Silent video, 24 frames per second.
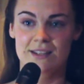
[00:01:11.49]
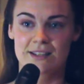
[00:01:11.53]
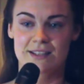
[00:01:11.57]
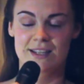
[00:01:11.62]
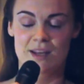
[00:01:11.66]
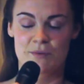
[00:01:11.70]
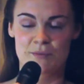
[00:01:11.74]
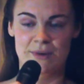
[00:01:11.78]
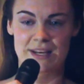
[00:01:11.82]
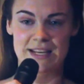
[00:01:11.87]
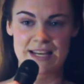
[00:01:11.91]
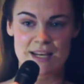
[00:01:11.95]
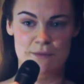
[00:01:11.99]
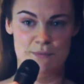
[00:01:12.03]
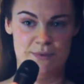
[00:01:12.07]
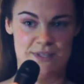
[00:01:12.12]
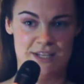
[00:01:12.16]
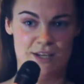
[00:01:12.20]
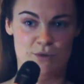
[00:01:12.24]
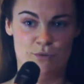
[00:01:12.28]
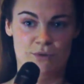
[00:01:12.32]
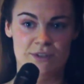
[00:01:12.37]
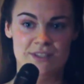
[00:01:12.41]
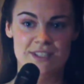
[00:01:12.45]
that my lips
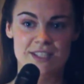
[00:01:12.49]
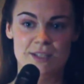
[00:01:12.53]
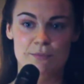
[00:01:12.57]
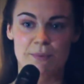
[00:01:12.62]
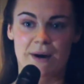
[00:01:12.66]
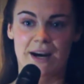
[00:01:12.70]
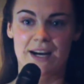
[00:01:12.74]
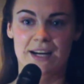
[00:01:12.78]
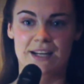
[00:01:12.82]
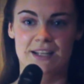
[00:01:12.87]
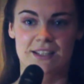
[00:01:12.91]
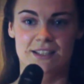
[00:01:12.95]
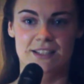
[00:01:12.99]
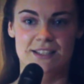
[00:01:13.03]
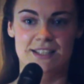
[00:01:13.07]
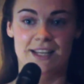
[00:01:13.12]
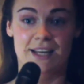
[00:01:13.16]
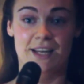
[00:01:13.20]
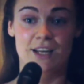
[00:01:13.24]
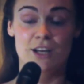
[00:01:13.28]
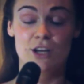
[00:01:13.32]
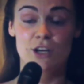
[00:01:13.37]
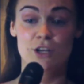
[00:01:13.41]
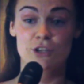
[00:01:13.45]
had once sparkled
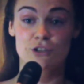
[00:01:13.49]
like